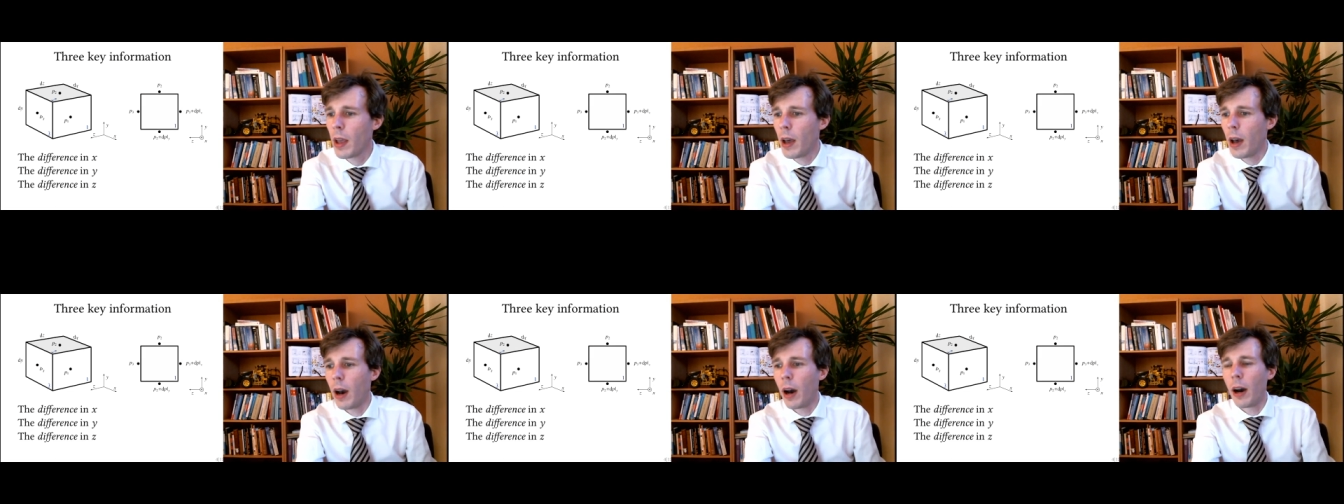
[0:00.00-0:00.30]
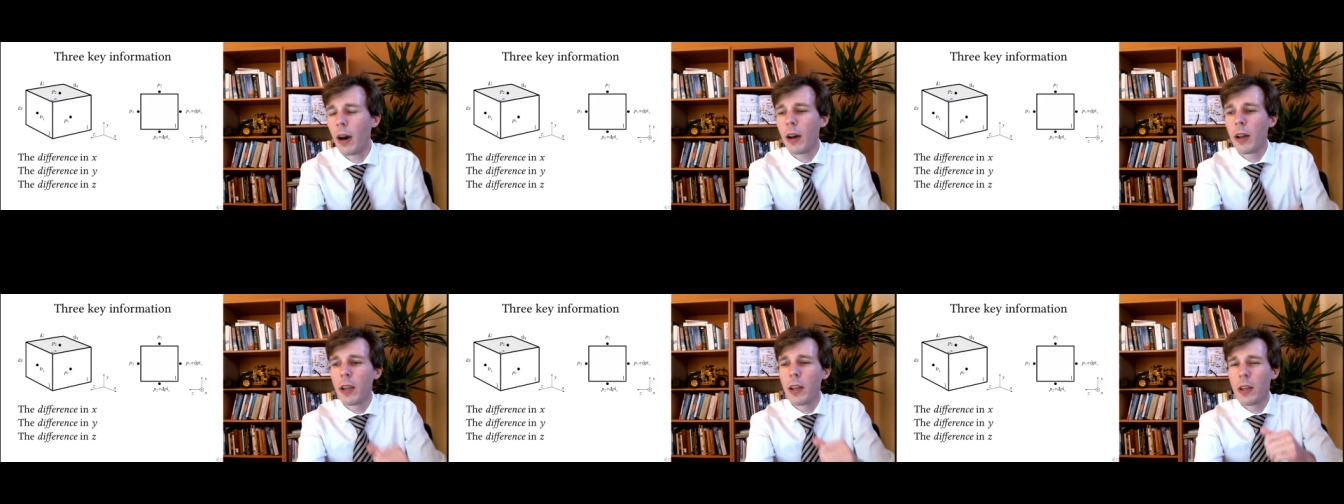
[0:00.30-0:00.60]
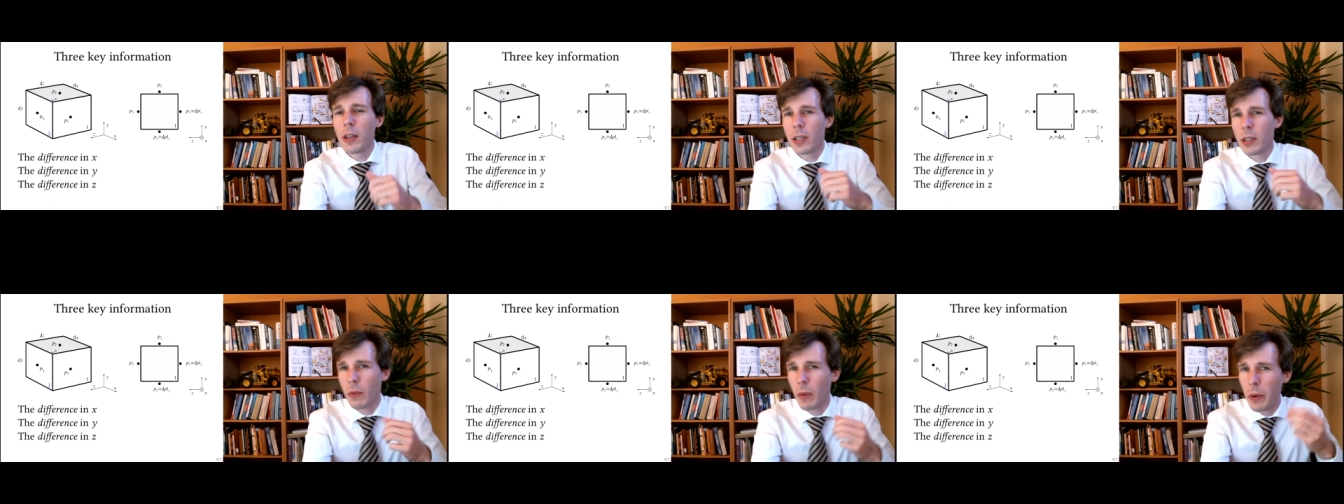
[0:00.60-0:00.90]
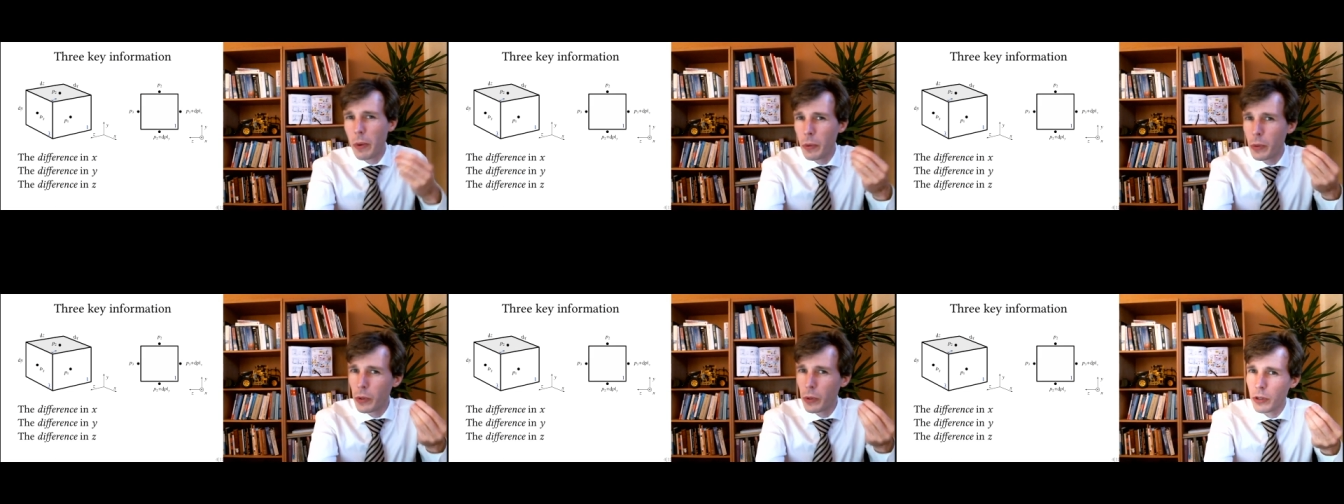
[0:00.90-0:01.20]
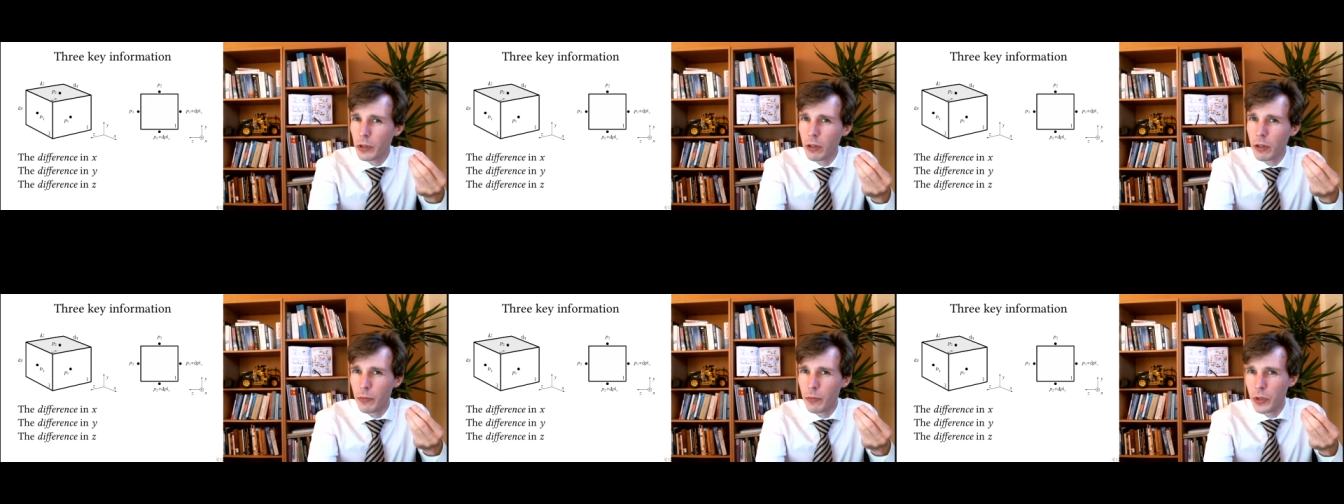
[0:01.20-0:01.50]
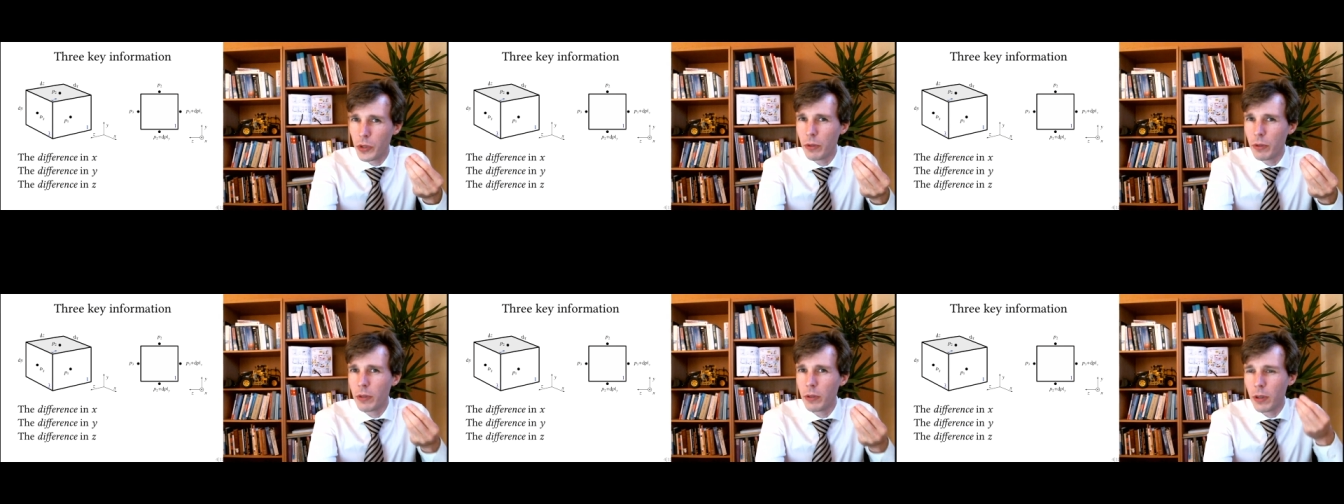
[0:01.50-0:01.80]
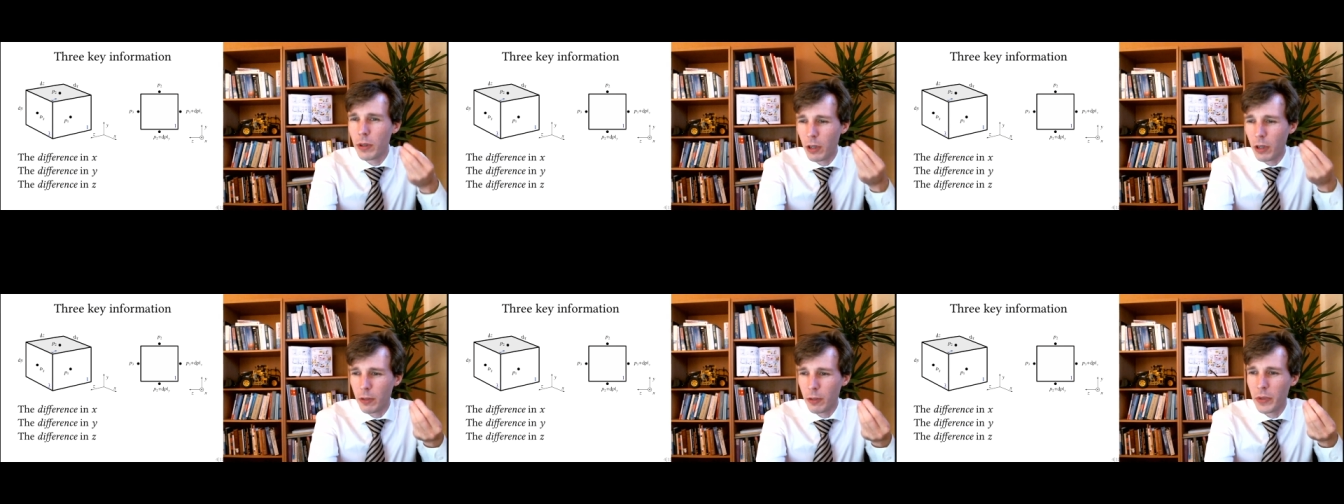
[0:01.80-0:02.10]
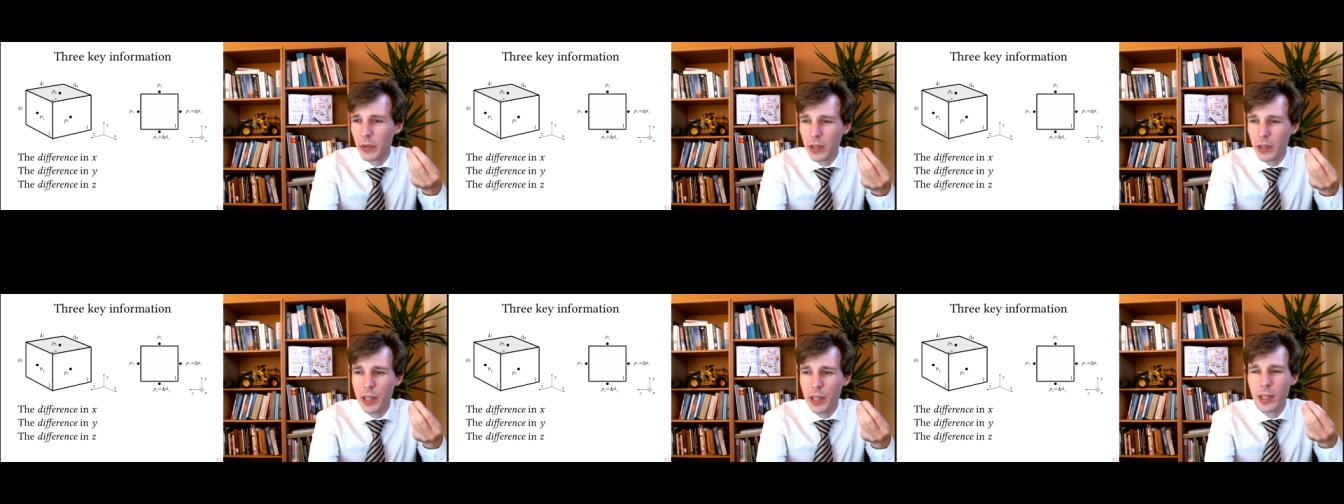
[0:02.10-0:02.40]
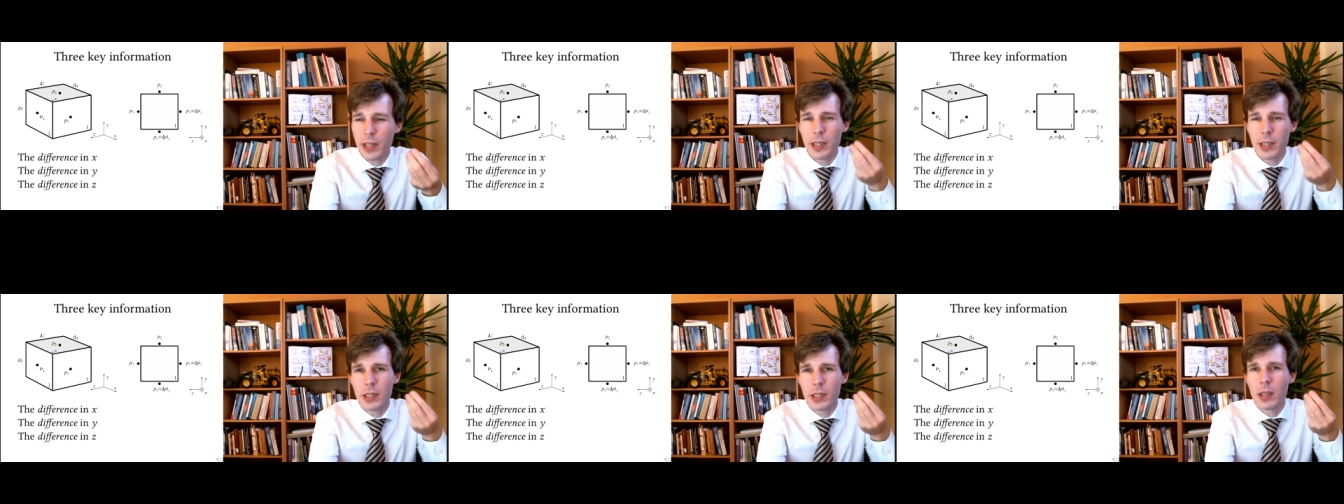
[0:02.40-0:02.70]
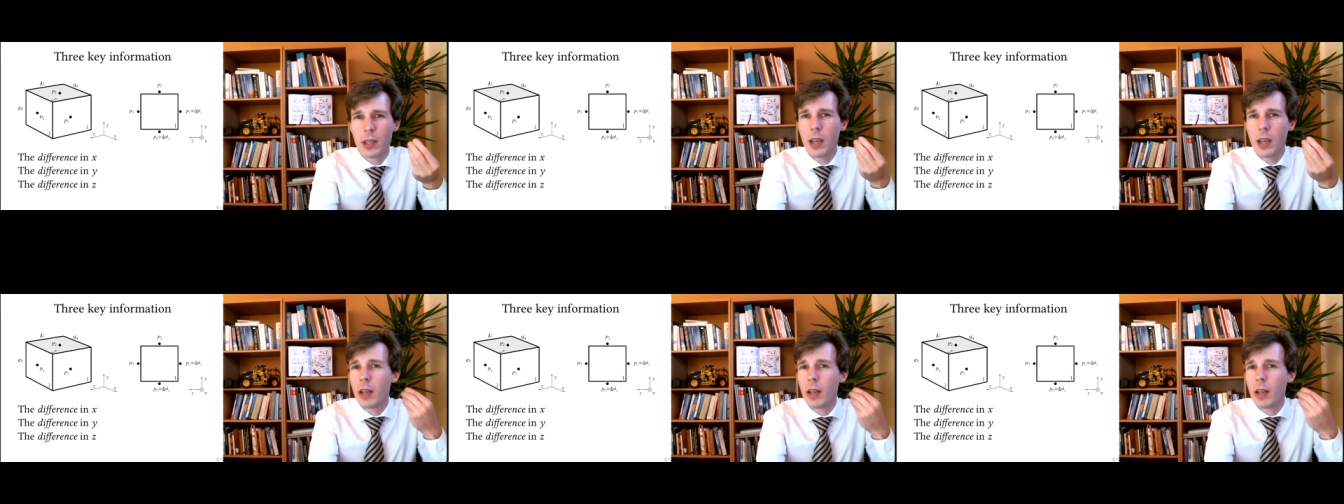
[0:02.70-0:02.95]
Uh, so what we want to compute ultimately is